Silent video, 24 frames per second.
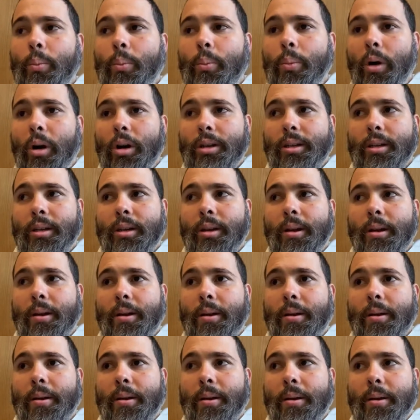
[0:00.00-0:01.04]
but
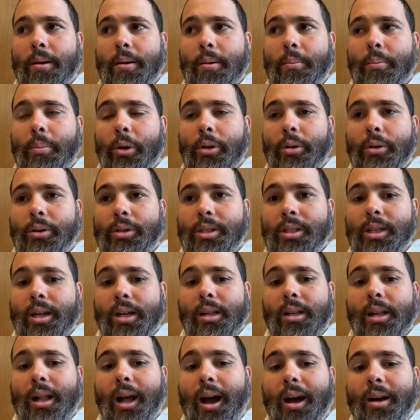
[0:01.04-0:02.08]

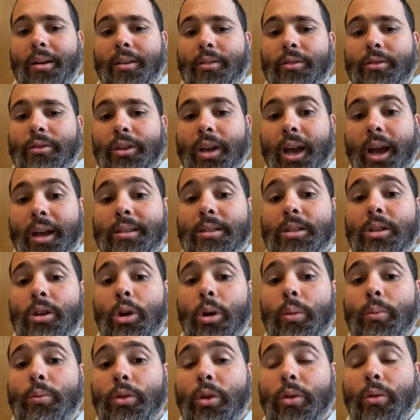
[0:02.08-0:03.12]
still have yet to
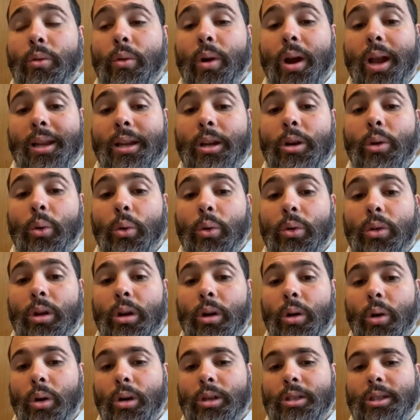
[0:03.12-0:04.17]
come to really know the
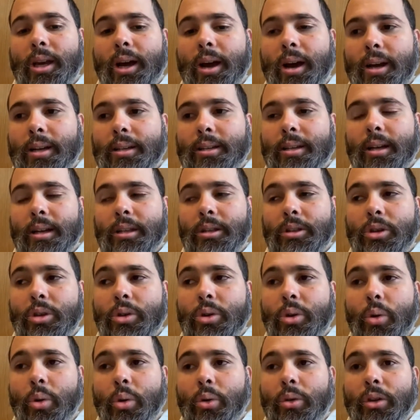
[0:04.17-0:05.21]
Lord's heart and to
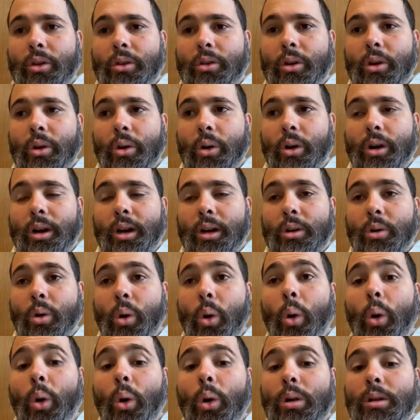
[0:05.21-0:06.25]
know that the Lord had
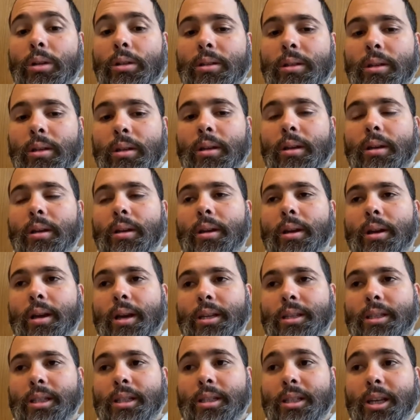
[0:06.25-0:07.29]
called
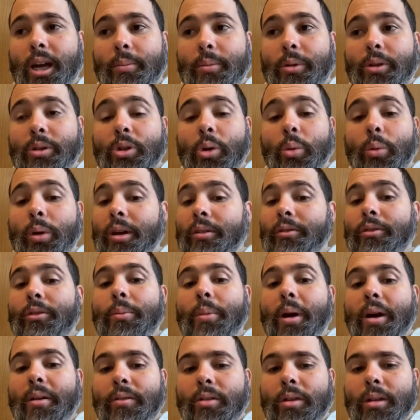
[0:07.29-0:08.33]
his disciples away from
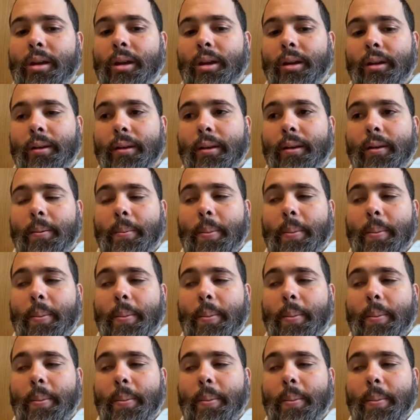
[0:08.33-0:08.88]
everything.